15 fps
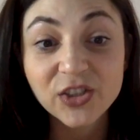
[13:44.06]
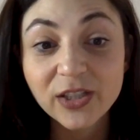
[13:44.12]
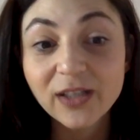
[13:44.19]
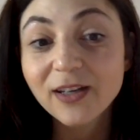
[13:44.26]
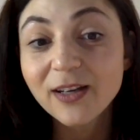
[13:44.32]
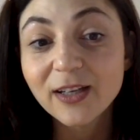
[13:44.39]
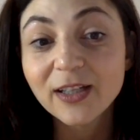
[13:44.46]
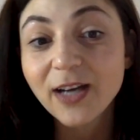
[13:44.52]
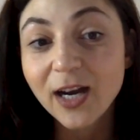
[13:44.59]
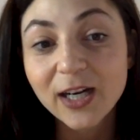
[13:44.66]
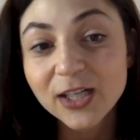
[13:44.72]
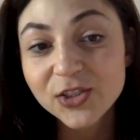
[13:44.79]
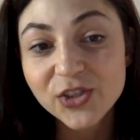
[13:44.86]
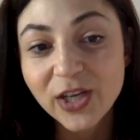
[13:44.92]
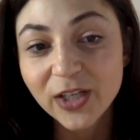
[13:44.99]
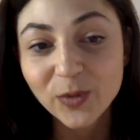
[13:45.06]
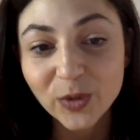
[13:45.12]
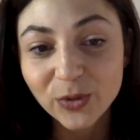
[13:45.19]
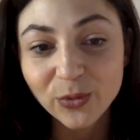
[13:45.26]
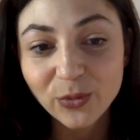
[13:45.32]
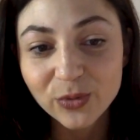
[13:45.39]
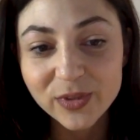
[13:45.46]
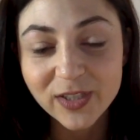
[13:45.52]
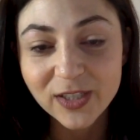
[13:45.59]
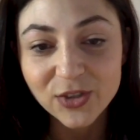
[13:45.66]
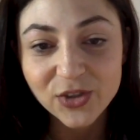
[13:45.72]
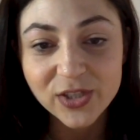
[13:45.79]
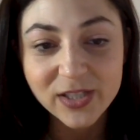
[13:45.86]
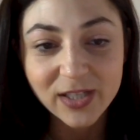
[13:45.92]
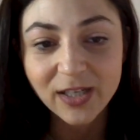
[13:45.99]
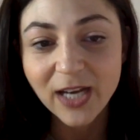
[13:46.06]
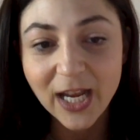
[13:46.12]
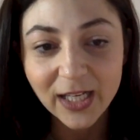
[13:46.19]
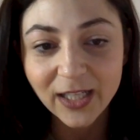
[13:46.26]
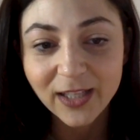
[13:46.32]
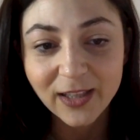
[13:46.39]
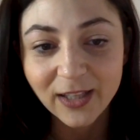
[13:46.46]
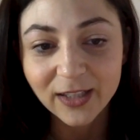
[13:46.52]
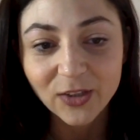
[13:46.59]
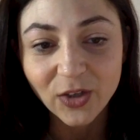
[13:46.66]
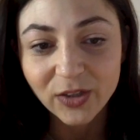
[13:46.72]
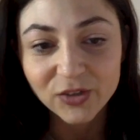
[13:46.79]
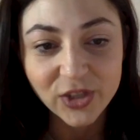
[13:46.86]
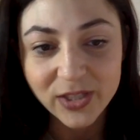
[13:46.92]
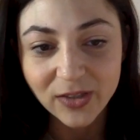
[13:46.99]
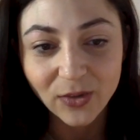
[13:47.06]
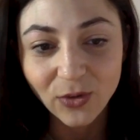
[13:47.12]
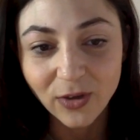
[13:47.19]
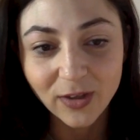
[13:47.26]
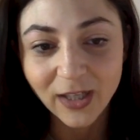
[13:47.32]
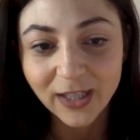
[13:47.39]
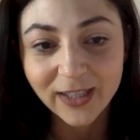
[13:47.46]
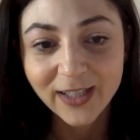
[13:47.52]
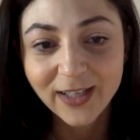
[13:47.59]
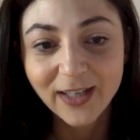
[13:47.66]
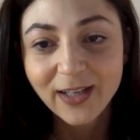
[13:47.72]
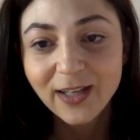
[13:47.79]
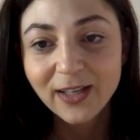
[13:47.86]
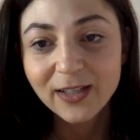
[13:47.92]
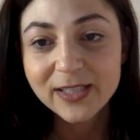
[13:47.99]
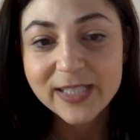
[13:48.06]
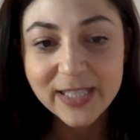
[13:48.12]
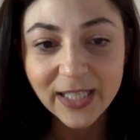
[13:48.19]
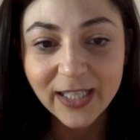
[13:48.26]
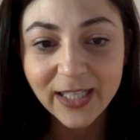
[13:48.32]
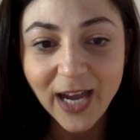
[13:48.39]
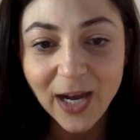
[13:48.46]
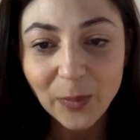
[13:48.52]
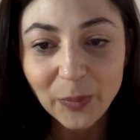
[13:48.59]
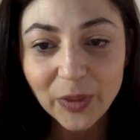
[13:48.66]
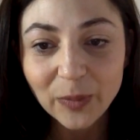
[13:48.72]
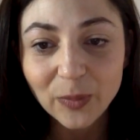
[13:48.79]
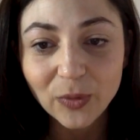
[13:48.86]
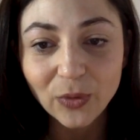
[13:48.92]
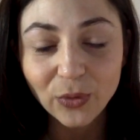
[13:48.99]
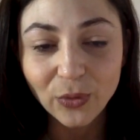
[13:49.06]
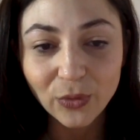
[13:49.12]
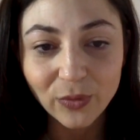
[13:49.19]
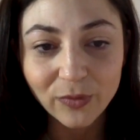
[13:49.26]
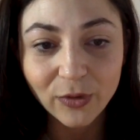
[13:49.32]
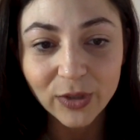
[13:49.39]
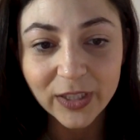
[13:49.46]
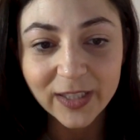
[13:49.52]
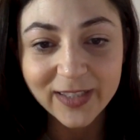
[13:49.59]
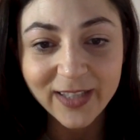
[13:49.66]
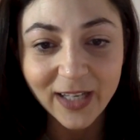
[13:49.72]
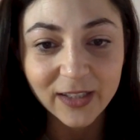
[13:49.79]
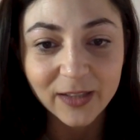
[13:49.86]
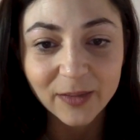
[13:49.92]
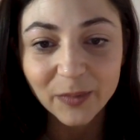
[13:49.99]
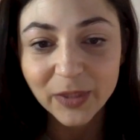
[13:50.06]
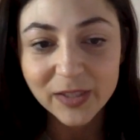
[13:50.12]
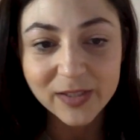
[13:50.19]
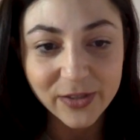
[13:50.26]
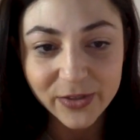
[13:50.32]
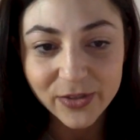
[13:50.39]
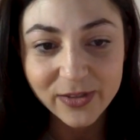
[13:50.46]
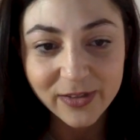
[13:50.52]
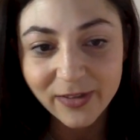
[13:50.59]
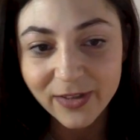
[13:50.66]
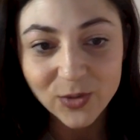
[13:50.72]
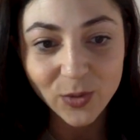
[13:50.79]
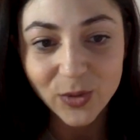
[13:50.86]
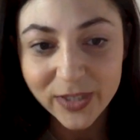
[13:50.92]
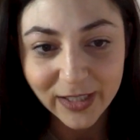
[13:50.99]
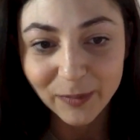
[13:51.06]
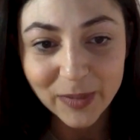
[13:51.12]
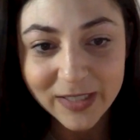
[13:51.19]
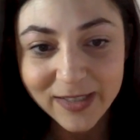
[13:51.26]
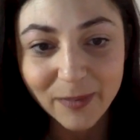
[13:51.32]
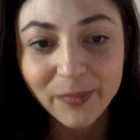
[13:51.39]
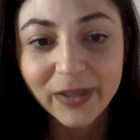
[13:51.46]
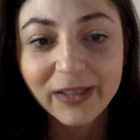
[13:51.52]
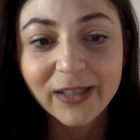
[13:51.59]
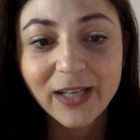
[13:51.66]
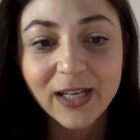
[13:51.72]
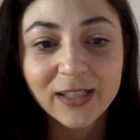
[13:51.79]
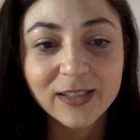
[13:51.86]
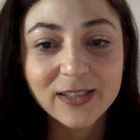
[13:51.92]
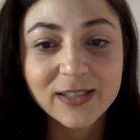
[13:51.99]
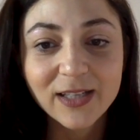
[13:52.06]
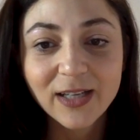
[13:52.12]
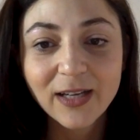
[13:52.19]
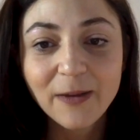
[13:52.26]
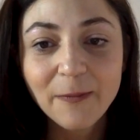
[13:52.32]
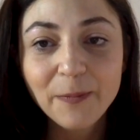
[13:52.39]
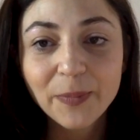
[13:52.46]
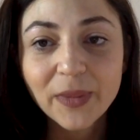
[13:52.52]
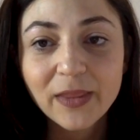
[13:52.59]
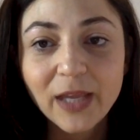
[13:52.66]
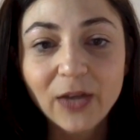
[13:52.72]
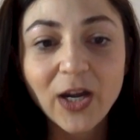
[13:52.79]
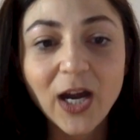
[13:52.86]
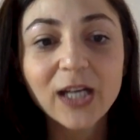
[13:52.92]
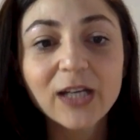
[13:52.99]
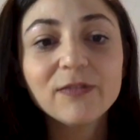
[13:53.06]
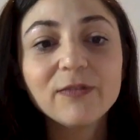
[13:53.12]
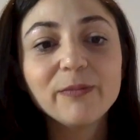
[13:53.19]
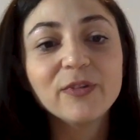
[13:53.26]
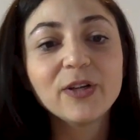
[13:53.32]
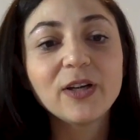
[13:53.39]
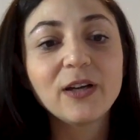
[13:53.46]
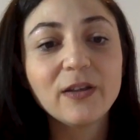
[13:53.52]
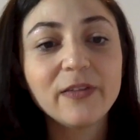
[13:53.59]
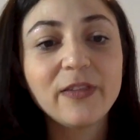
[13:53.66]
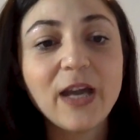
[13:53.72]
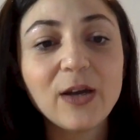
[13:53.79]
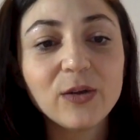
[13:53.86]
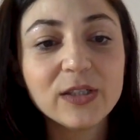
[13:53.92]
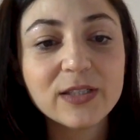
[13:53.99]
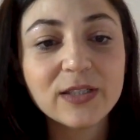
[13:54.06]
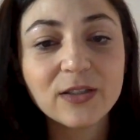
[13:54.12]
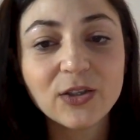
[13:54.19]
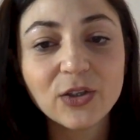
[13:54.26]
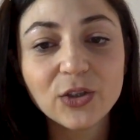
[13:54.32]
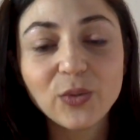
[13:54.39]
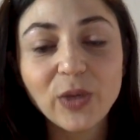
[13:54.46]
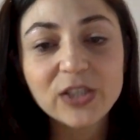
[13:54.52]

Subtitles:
encourage anyone who was interested in anything, not just law, like seek out people who have already done it, because there's always going to be somebody, and that is a good way to